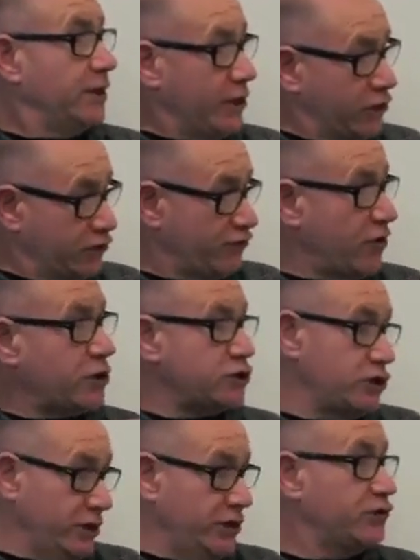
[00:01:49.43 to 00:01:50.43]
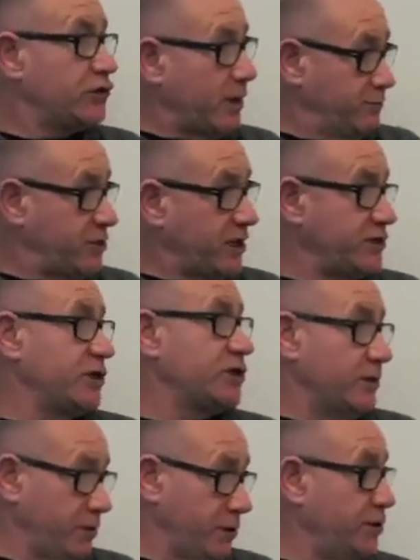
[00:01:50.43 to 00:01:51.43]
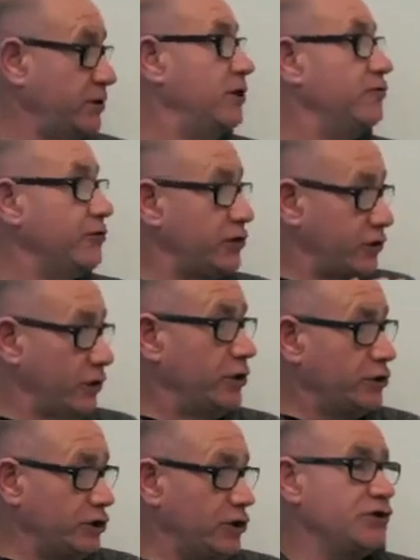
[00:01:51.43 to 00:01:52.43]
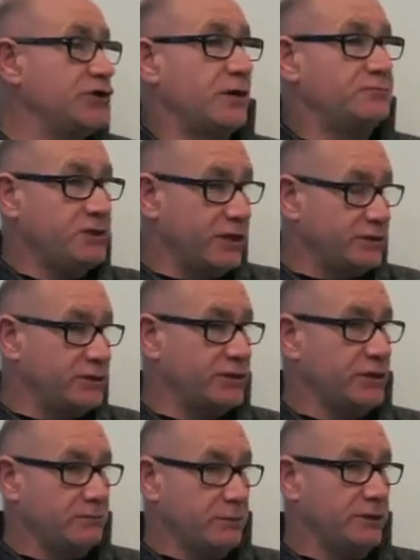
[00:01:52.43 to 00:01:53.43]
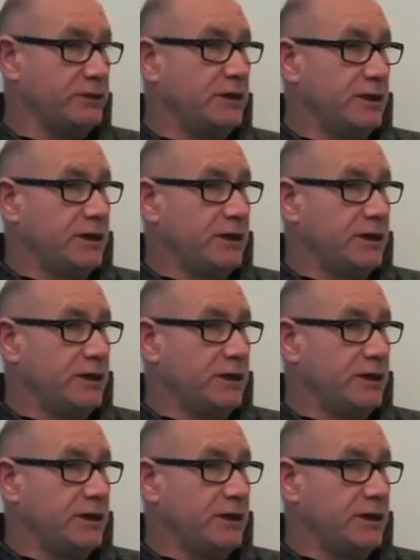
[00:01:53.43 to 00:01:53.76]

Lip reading: instruction in subject discipline and research in subject discipline.